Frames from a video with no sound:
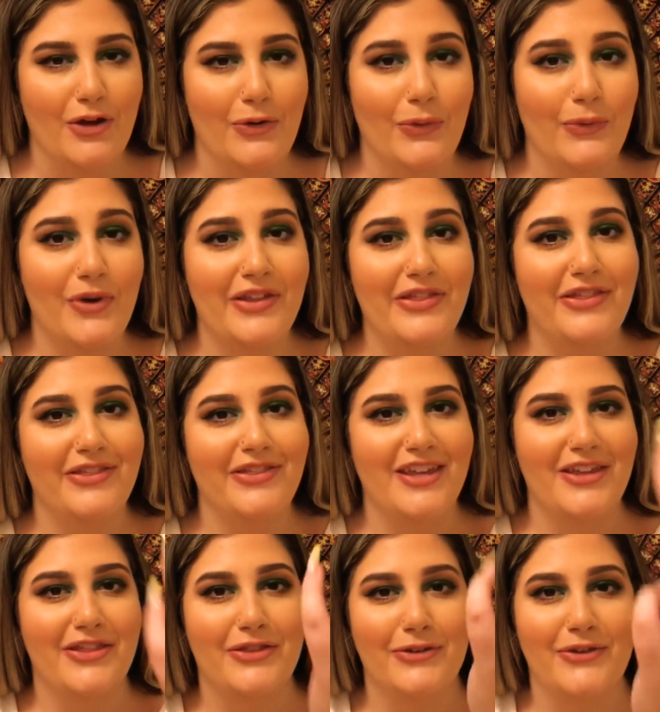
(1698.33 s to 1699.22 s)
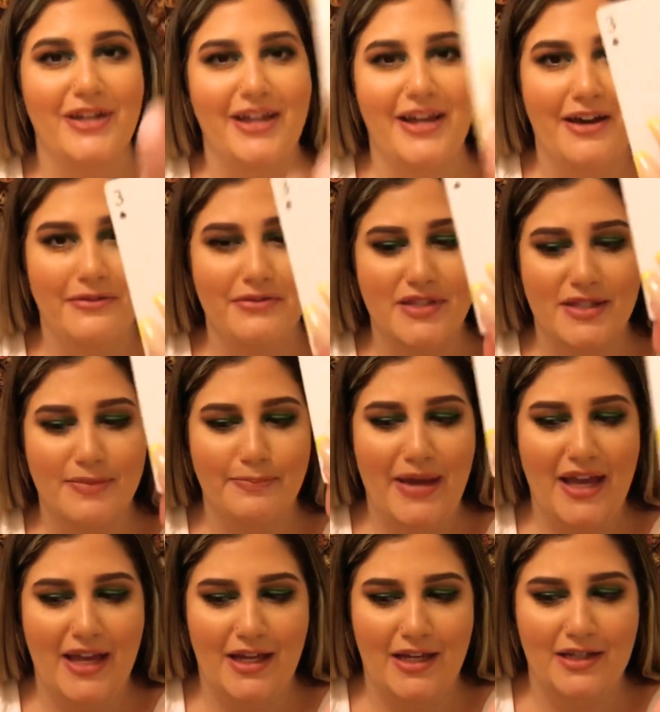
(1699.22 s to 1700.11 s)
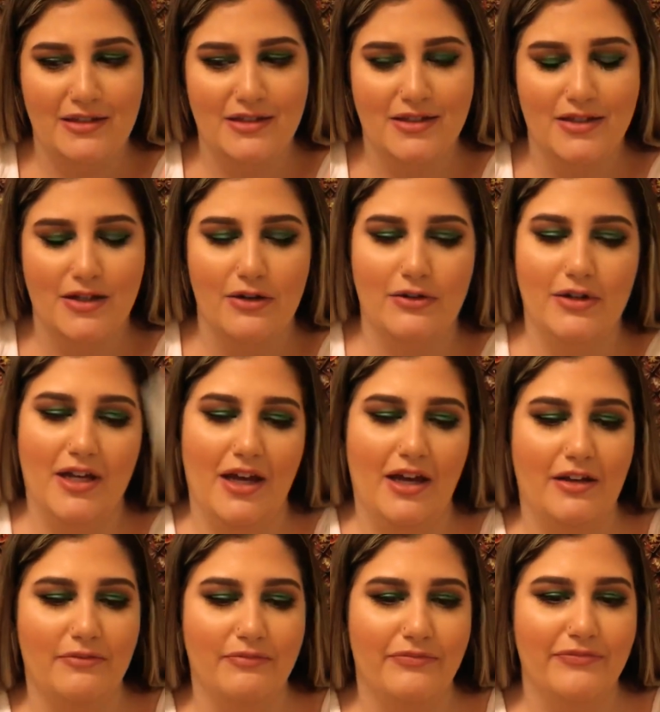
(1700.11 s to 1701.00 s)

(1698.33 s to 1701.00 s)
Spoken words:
With the 3 of Spades, okay.